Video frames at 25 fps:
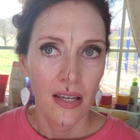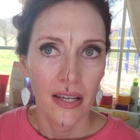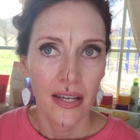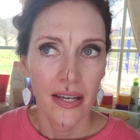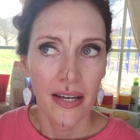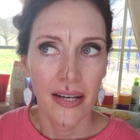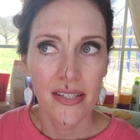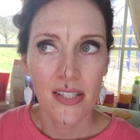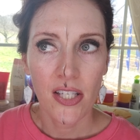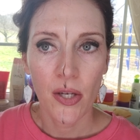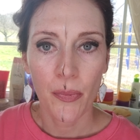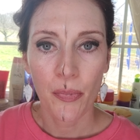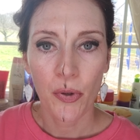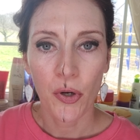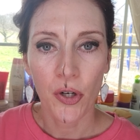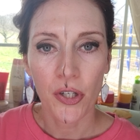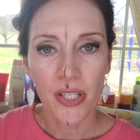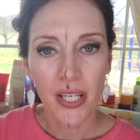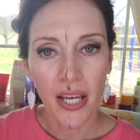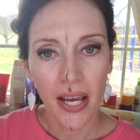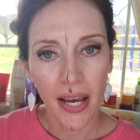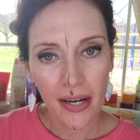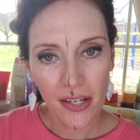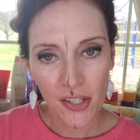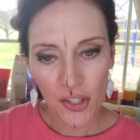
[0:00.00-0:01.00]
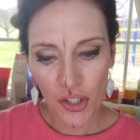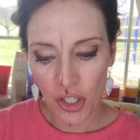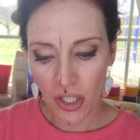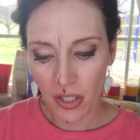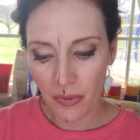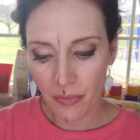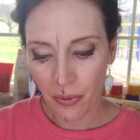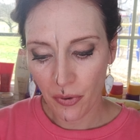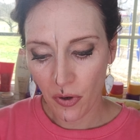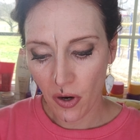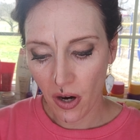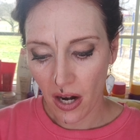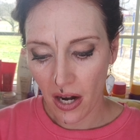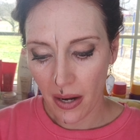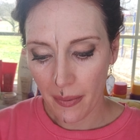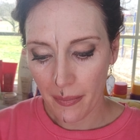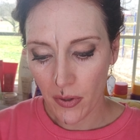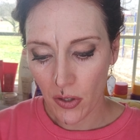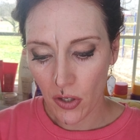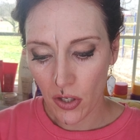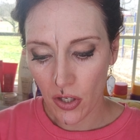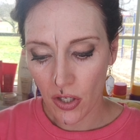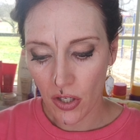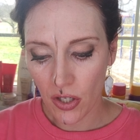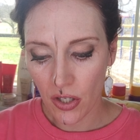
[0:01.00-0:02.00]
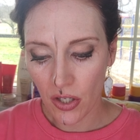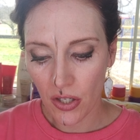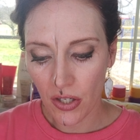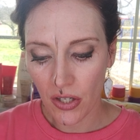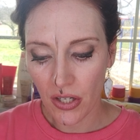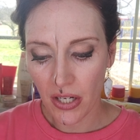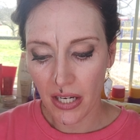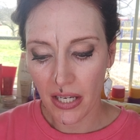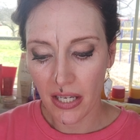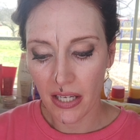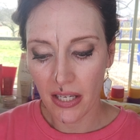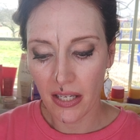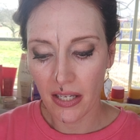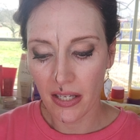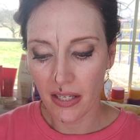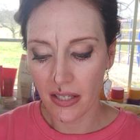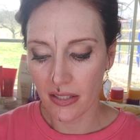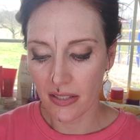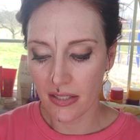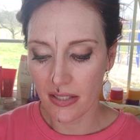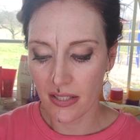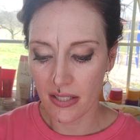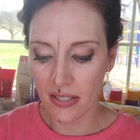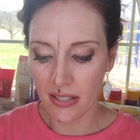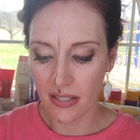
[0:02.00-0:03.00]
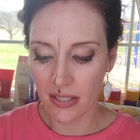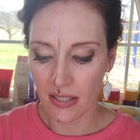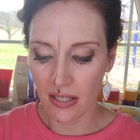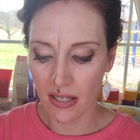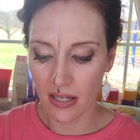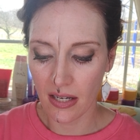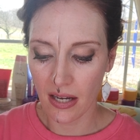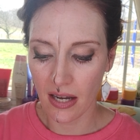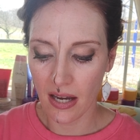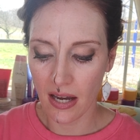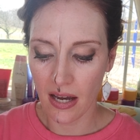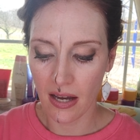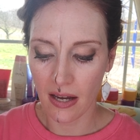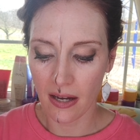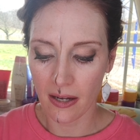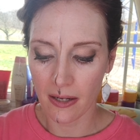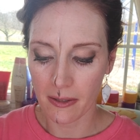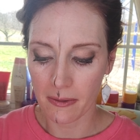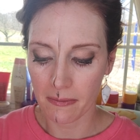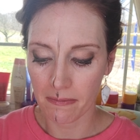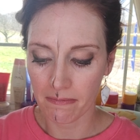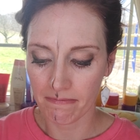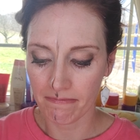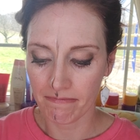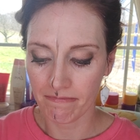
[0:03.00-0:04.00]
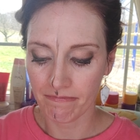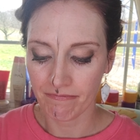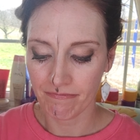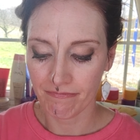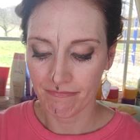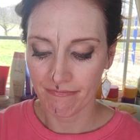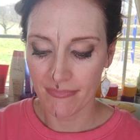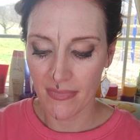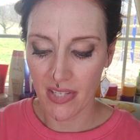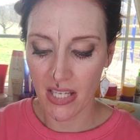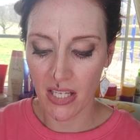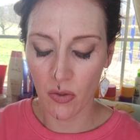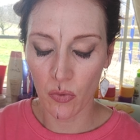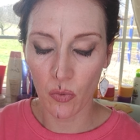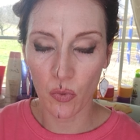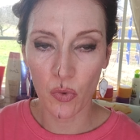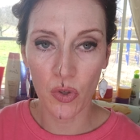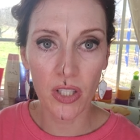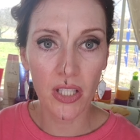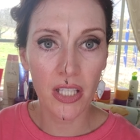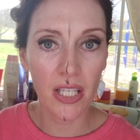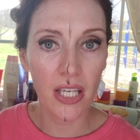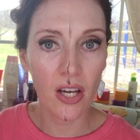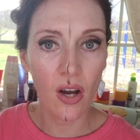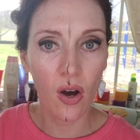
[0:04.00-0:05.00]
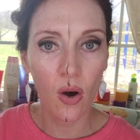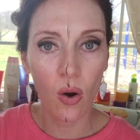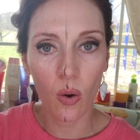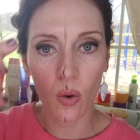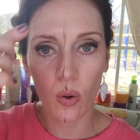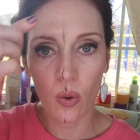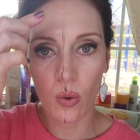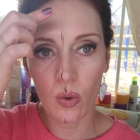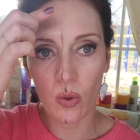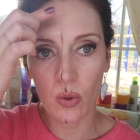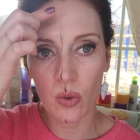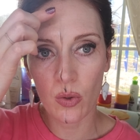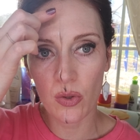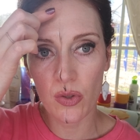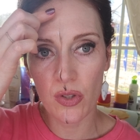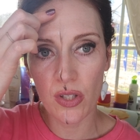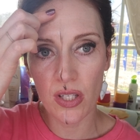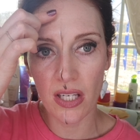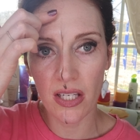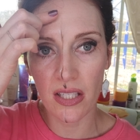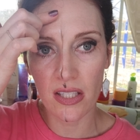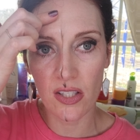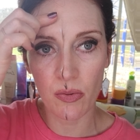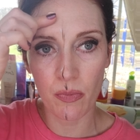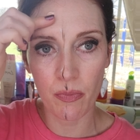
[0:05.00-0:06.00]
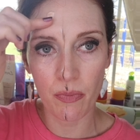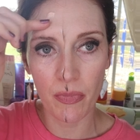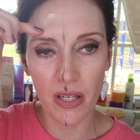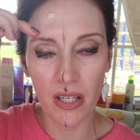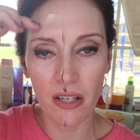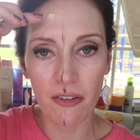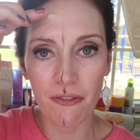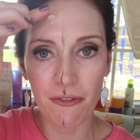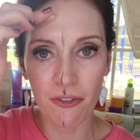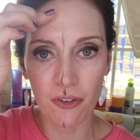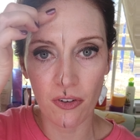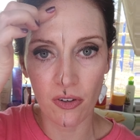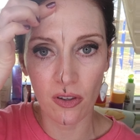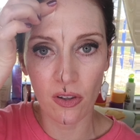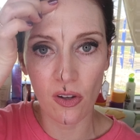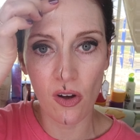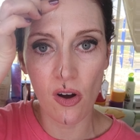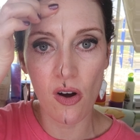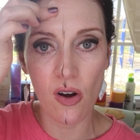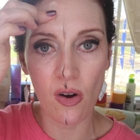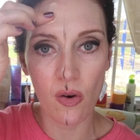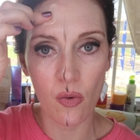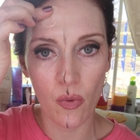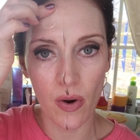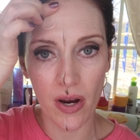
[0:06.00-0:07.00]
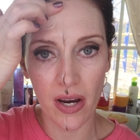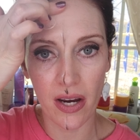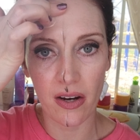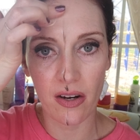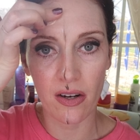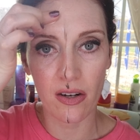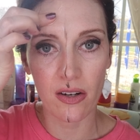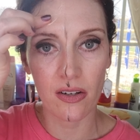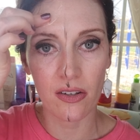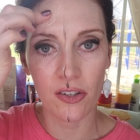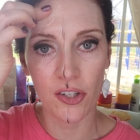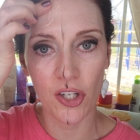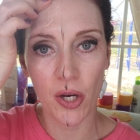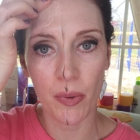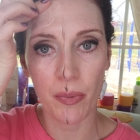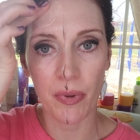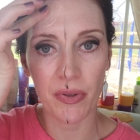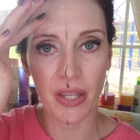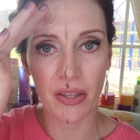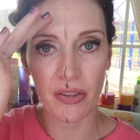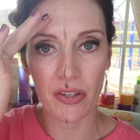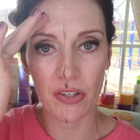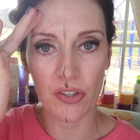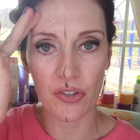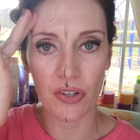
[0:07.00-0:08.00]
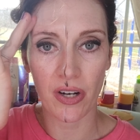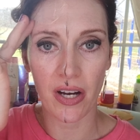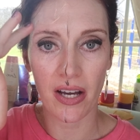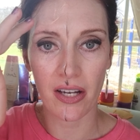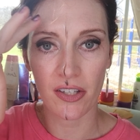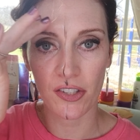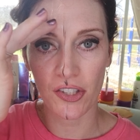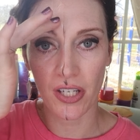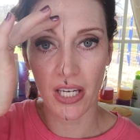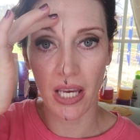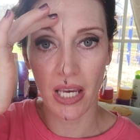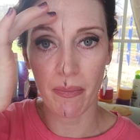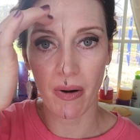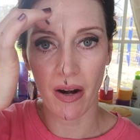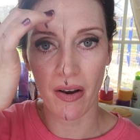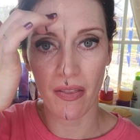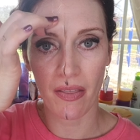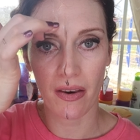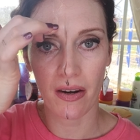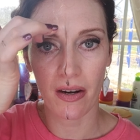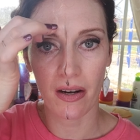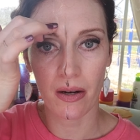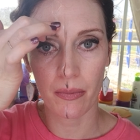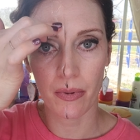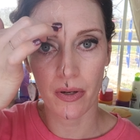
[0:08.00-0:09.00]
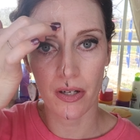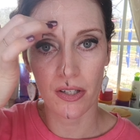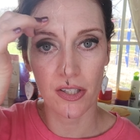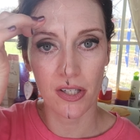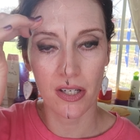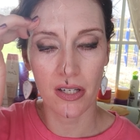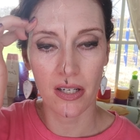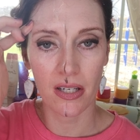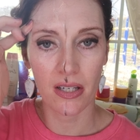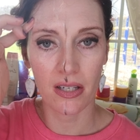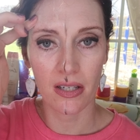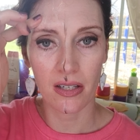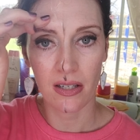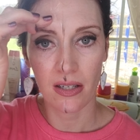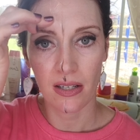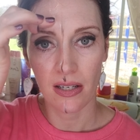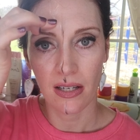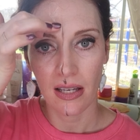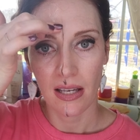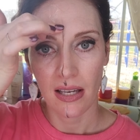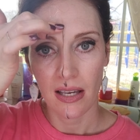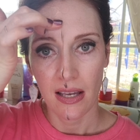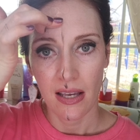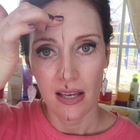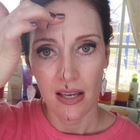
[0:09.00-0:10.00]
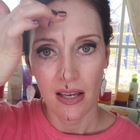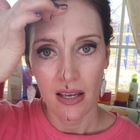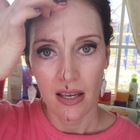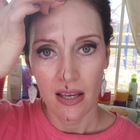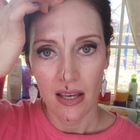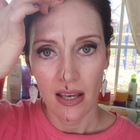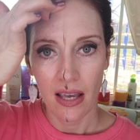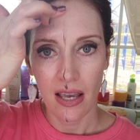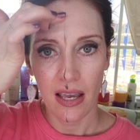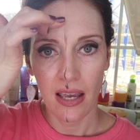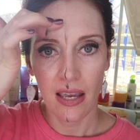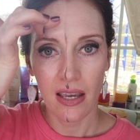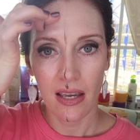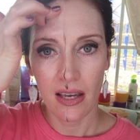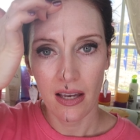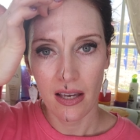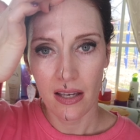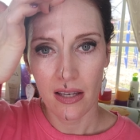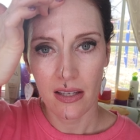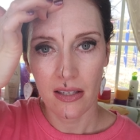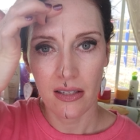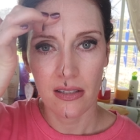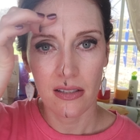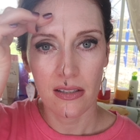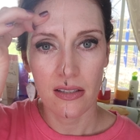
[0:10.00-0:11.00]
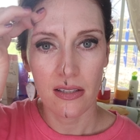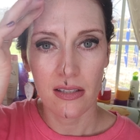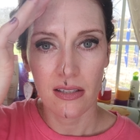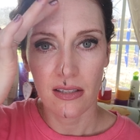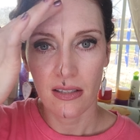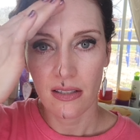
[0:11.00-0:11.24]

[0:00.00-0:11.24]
it's a protection primer. It really holds. It's meant for long wear. You can put that in the trash. It came out of that hairbrush. And